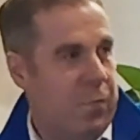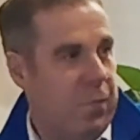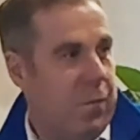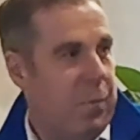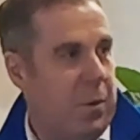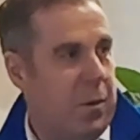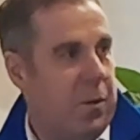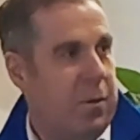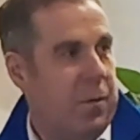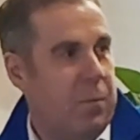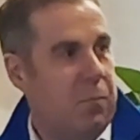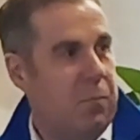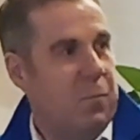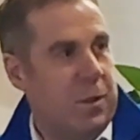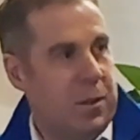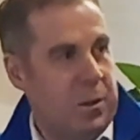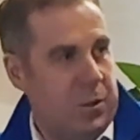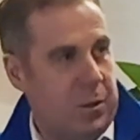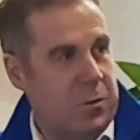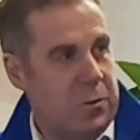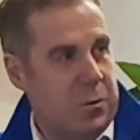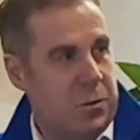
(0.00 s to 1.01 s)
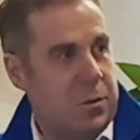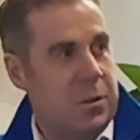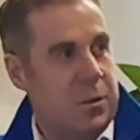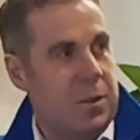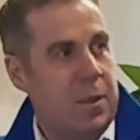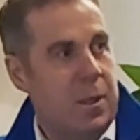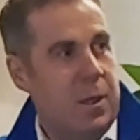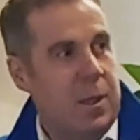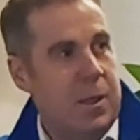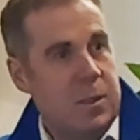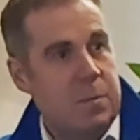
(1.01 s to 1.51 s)
overburden, with
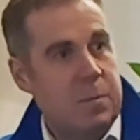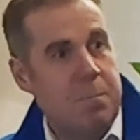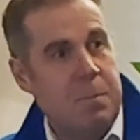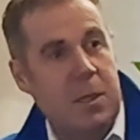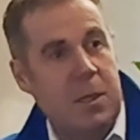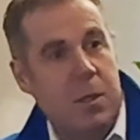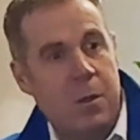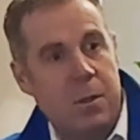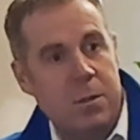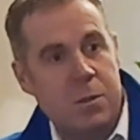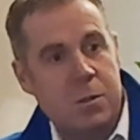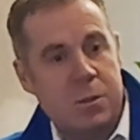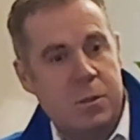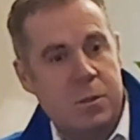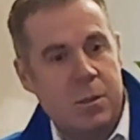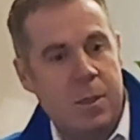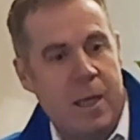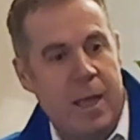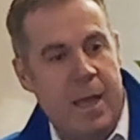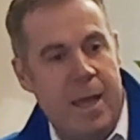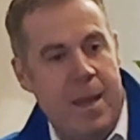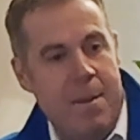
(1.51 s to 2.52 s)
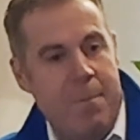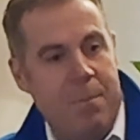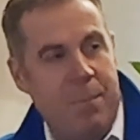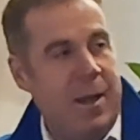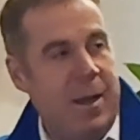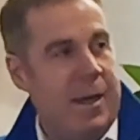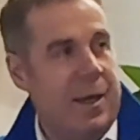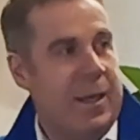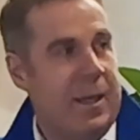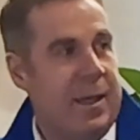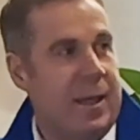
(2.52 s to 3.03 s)
dust, because
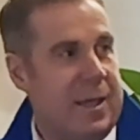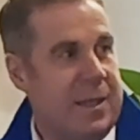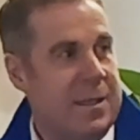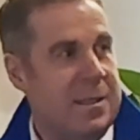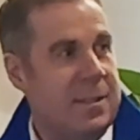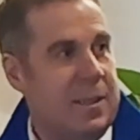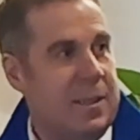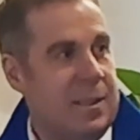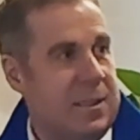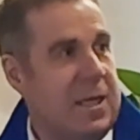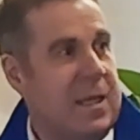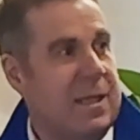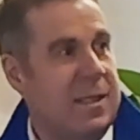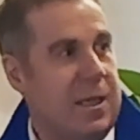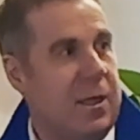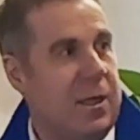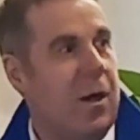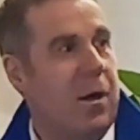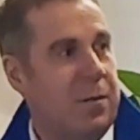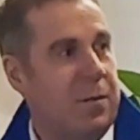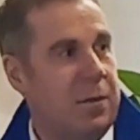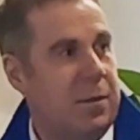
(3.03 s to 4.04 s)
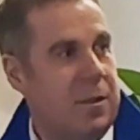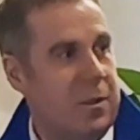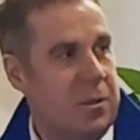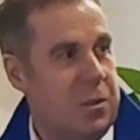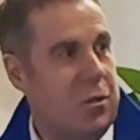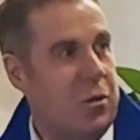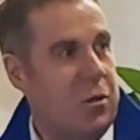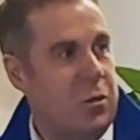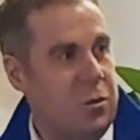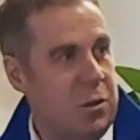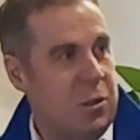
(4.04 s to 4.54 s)
planning isn't as easy got
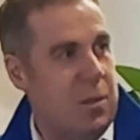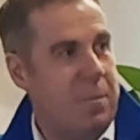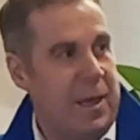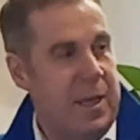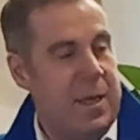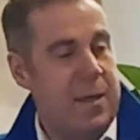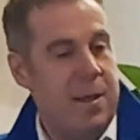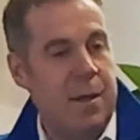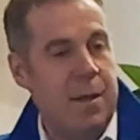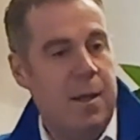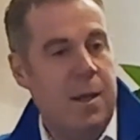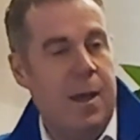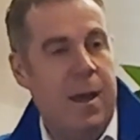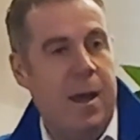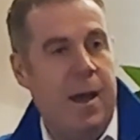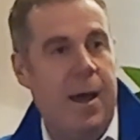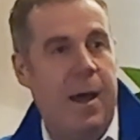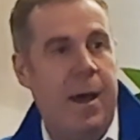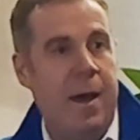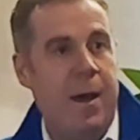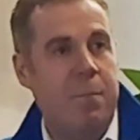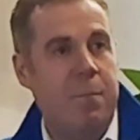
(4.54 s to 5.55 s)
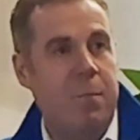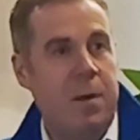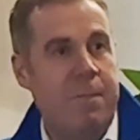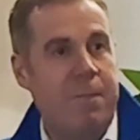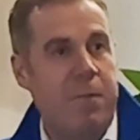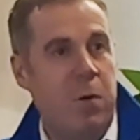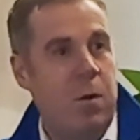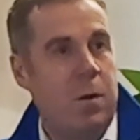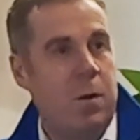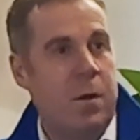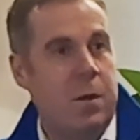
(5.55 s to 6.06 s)
as it used to be, and
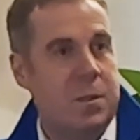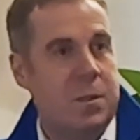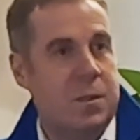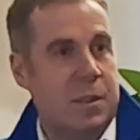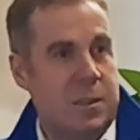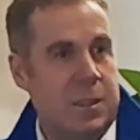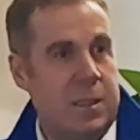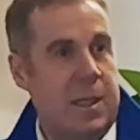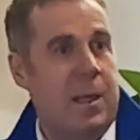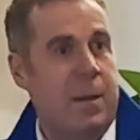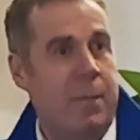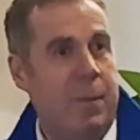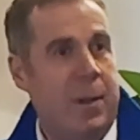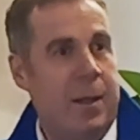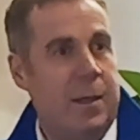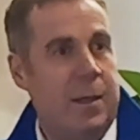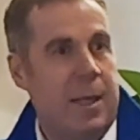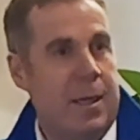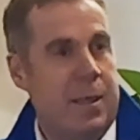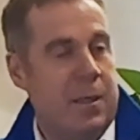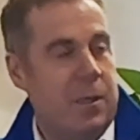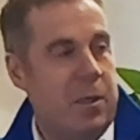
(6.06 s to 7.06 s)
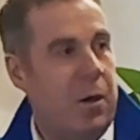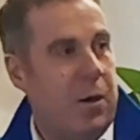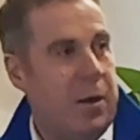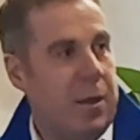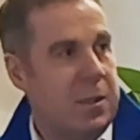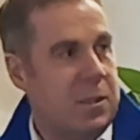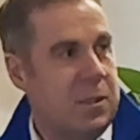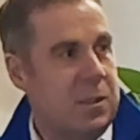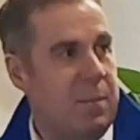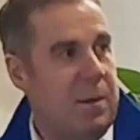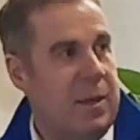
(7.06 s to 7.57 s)
we've all got sustainability
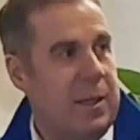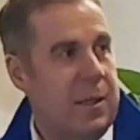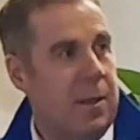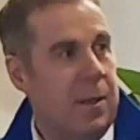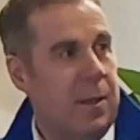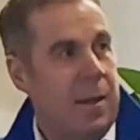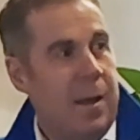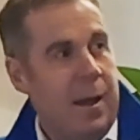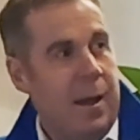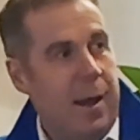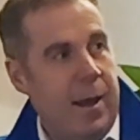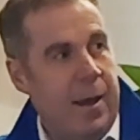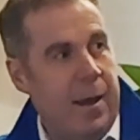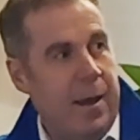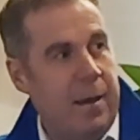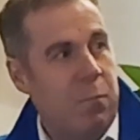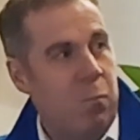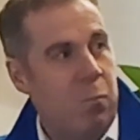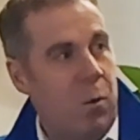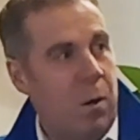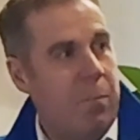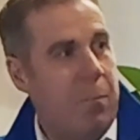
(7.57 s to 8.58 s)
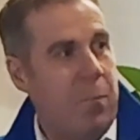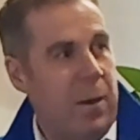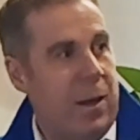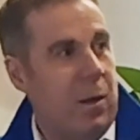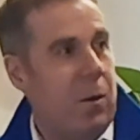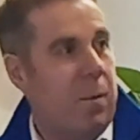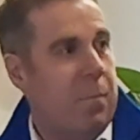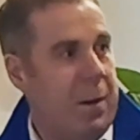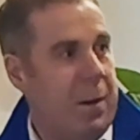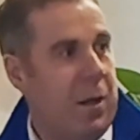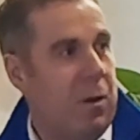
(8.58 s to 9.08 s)
targets to meet. And what
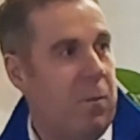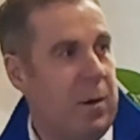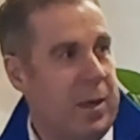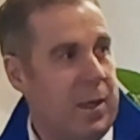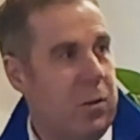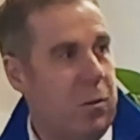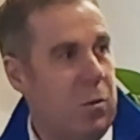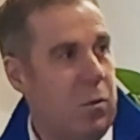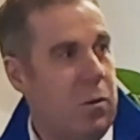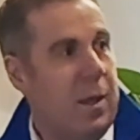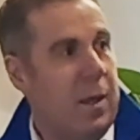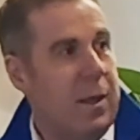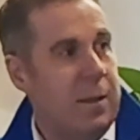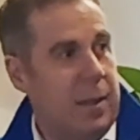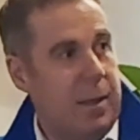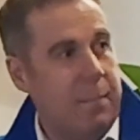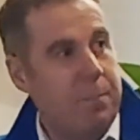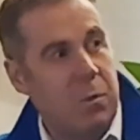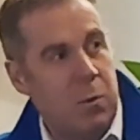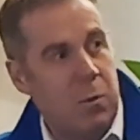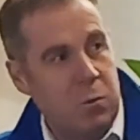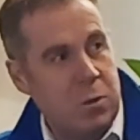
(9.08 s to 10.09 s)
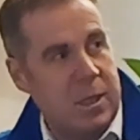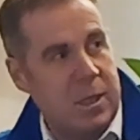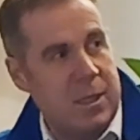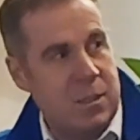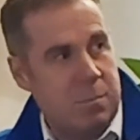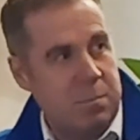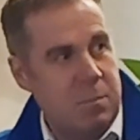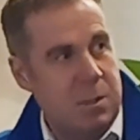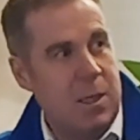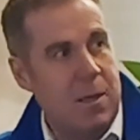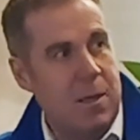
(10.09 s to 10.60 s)
better way to do that than
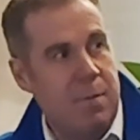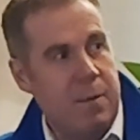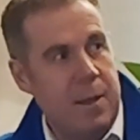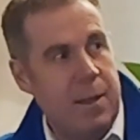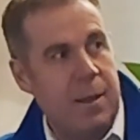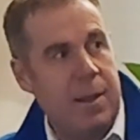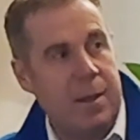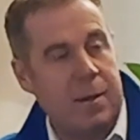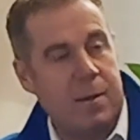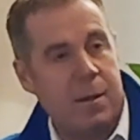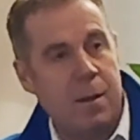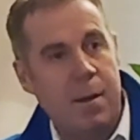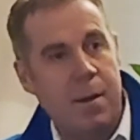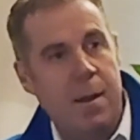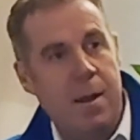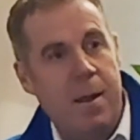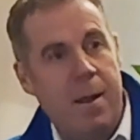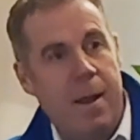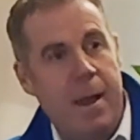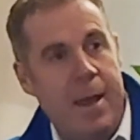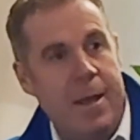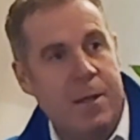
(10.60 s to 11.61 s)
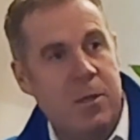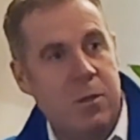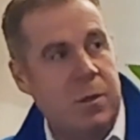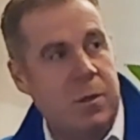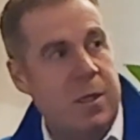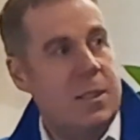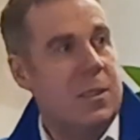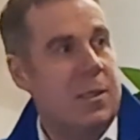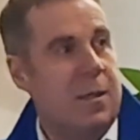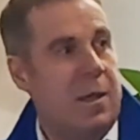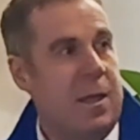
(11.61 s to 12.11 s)
processing material that
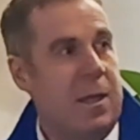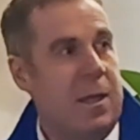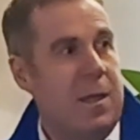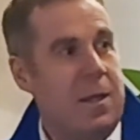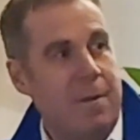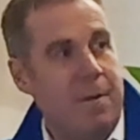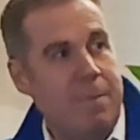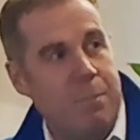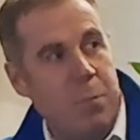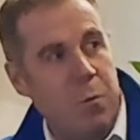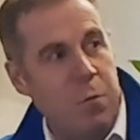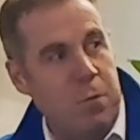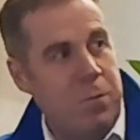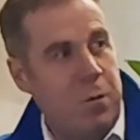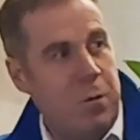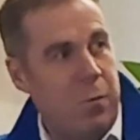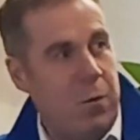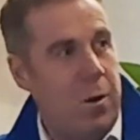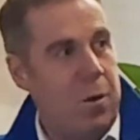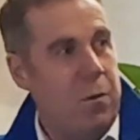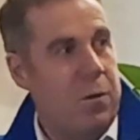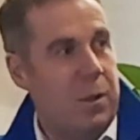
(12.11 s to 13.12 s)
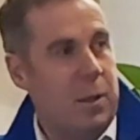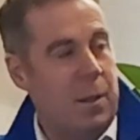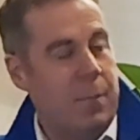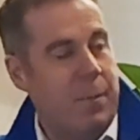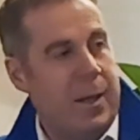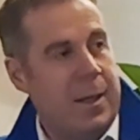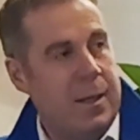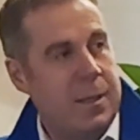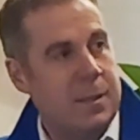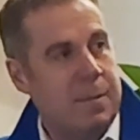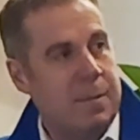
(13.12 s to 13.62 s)
traditionally get moved around in
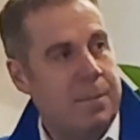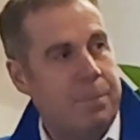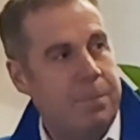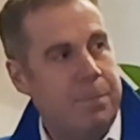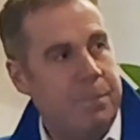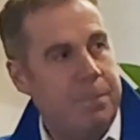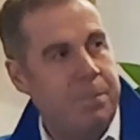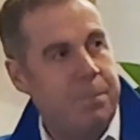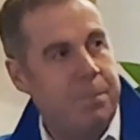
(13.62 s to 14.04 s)
the past?